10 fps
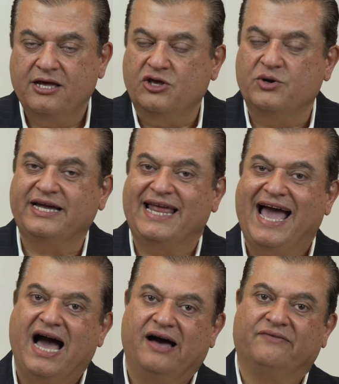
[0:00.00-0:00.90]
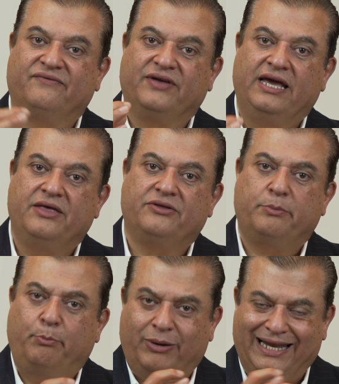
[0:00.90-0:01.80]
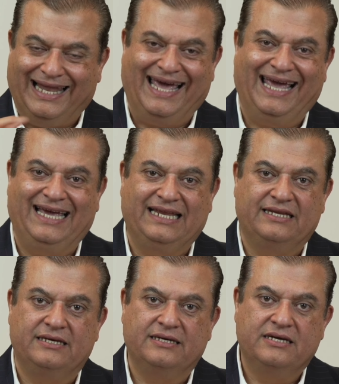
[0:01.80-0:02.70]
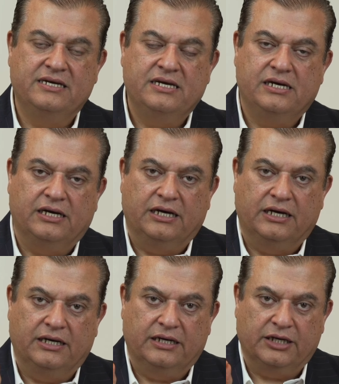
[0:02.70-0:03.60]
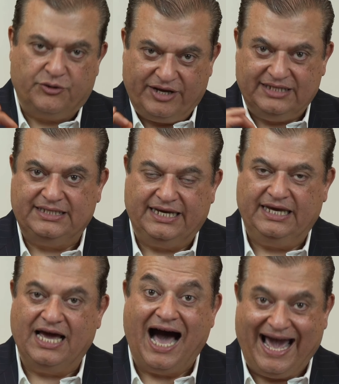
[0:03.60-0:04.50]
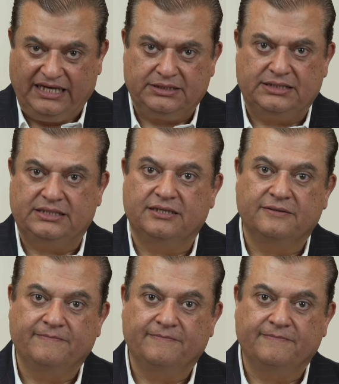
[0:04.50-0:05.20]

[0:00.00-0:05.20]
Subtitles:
you can have either plain green tea iced